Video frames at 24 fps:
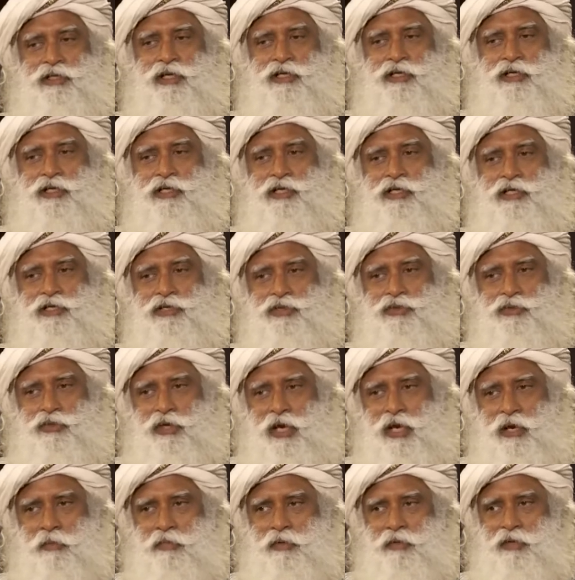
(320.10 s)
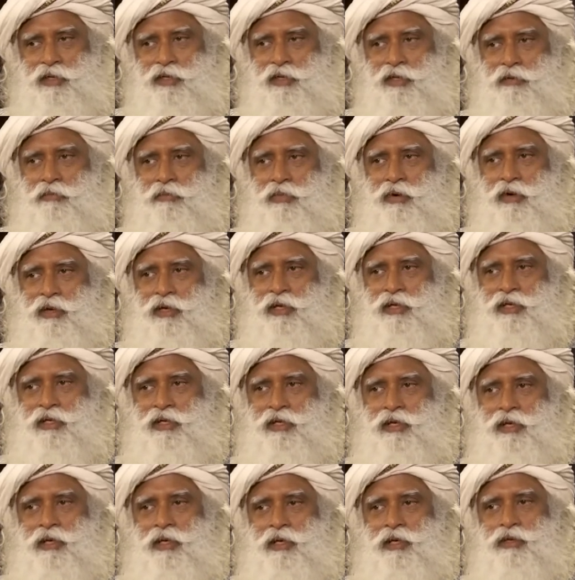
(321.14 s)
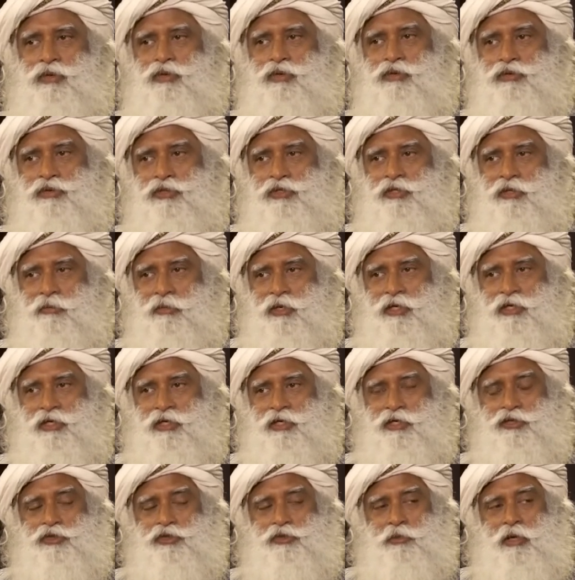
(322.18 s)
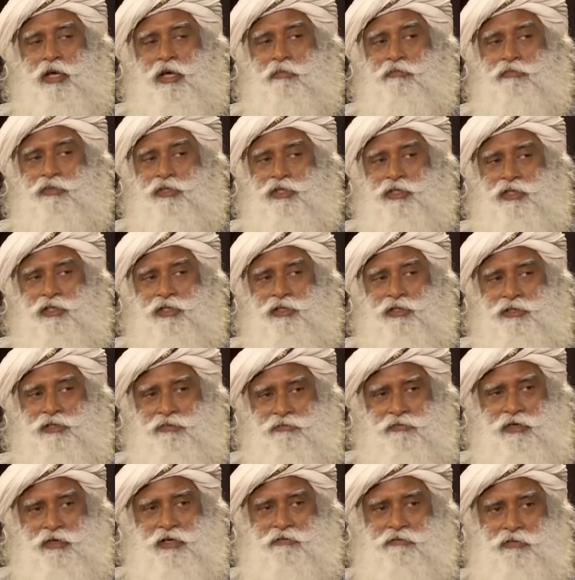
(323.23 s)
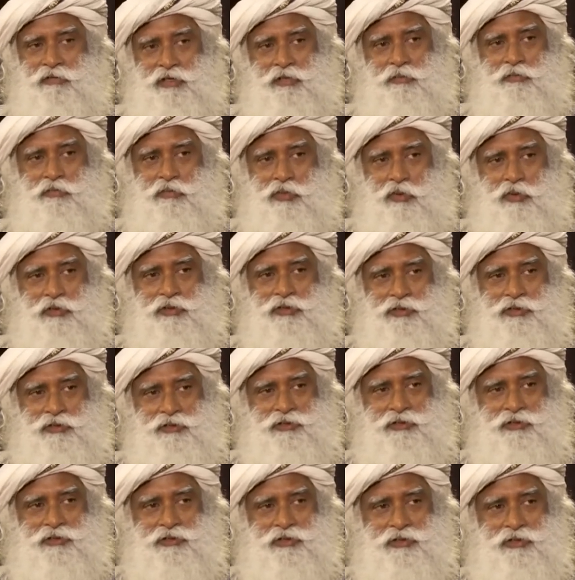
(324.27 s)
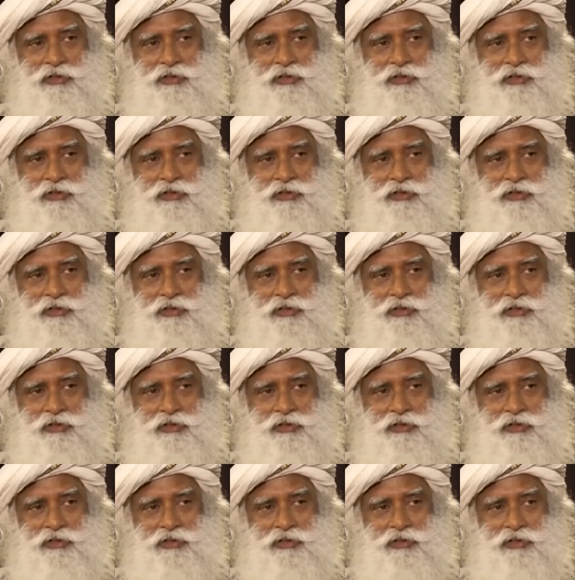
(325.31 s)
that needs to happen in the body, your stomach needs to be empty. It's very, very important.